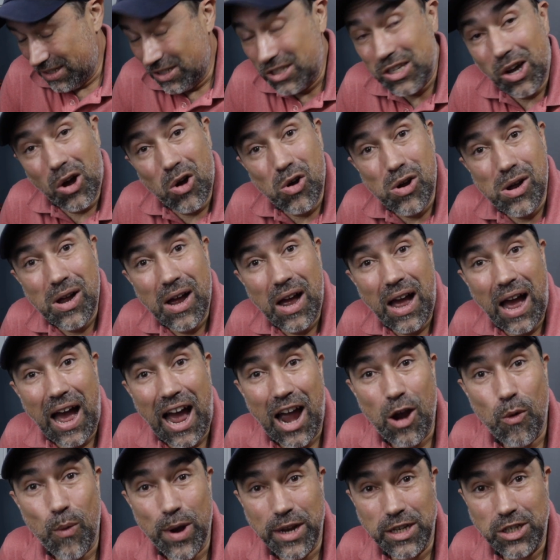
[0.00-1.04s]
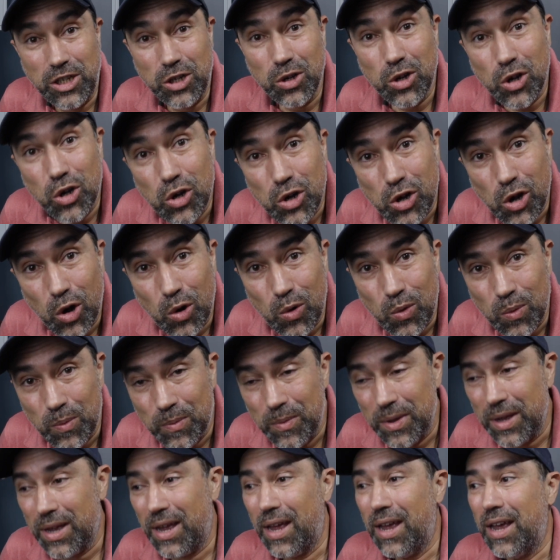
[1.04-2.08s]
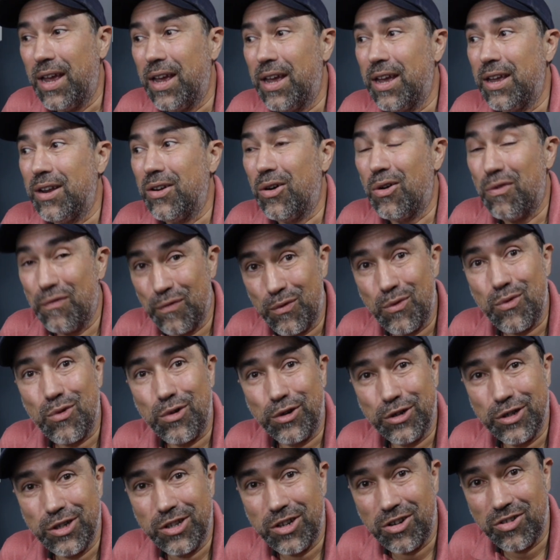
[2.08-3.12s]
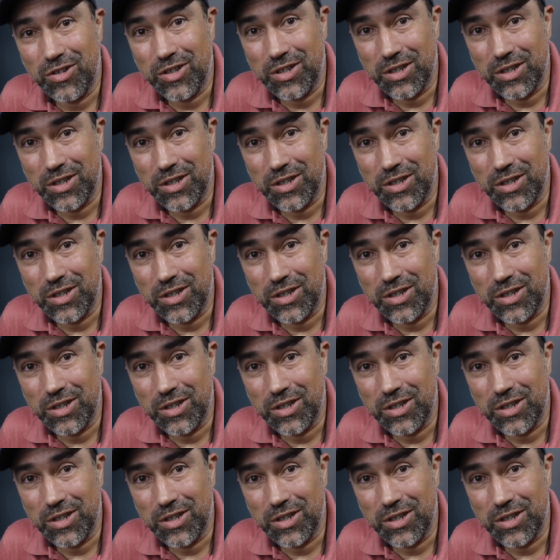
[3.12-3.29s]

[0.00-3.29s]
So I went to Google and of course there